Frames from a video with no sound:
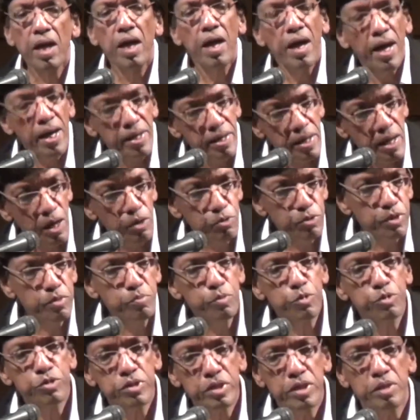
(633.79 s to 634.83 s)
And now the
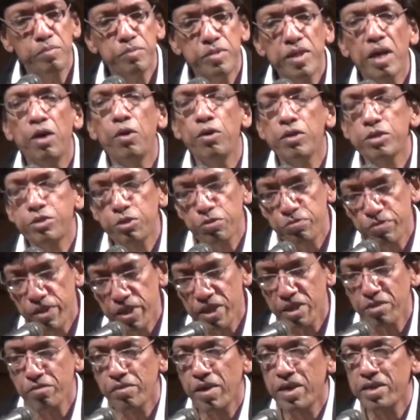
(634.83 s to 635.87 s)
Muslims are also
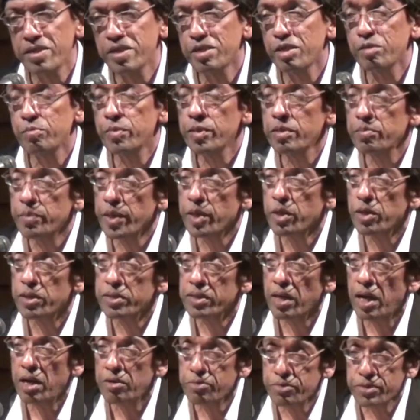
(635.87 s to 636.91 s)
feeling vulnerable because
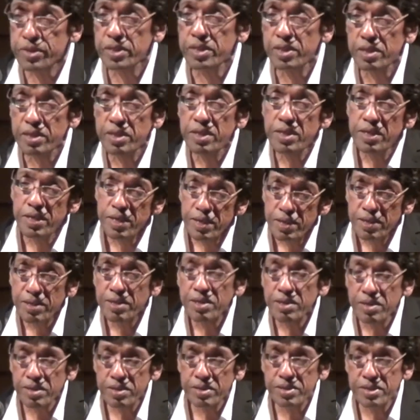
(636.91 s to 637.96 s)
after
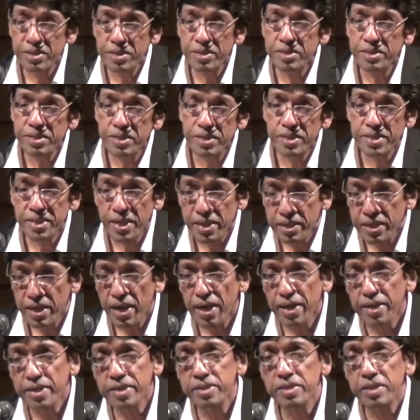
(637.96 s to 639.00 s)
these
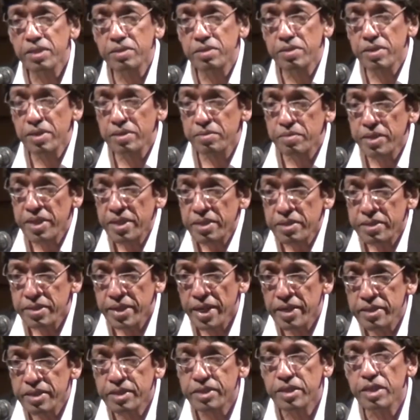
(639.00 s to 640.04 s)
attacks and the
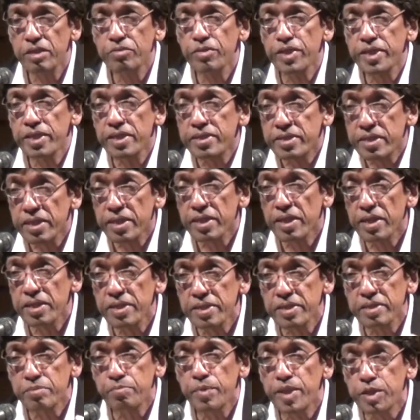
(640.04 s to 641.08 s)
tension with the
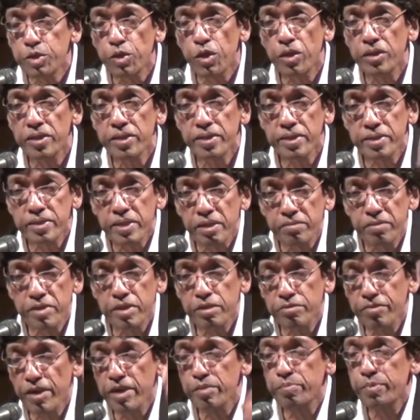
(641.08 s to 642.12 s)
Sinhalese majority,
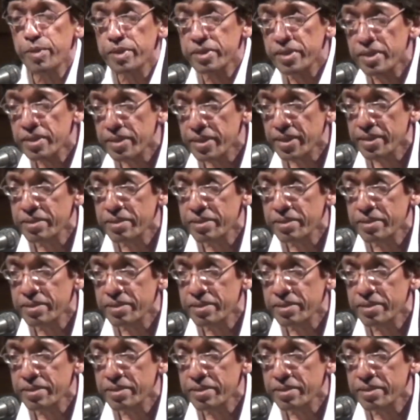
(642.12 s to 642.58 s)
75%